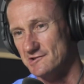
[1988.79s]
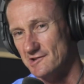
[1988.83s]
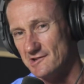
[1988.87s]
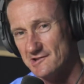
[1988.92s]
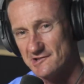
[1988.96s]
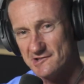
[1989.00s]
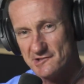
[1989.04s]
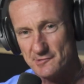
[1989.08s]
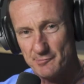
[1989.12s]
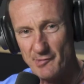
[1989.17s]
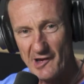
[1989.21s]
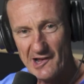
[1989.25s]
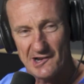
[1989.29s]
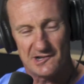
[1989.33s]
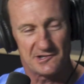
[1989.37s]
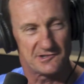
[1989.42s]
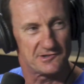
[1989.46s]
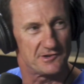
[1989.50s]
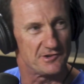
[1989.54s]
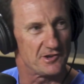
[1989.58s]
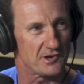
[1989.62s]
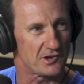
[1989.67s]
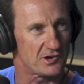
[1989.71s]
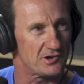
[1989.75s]
and the spanners
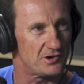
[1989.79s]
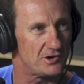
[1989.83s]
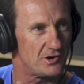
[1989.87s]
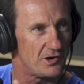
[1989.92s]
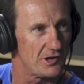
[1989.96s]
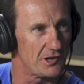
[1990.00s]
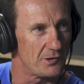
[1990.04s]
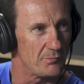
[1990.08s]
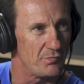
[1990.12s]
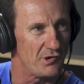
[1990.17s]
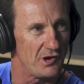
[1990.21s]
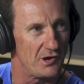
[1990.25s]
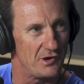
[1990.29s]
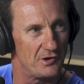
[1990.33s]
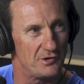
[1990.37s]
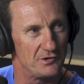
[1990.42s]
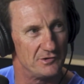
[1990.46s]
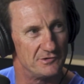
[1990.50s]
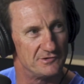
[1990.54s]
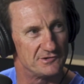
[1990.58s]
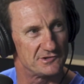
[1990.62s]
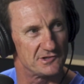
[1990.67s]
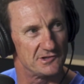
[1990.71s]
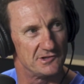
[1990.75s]
on the
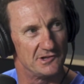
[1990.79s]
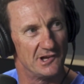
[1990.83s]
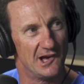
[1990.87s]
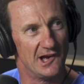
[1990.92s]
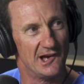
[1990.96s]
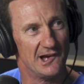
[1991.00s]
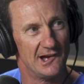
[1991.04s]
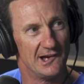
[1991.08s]
collarbones, and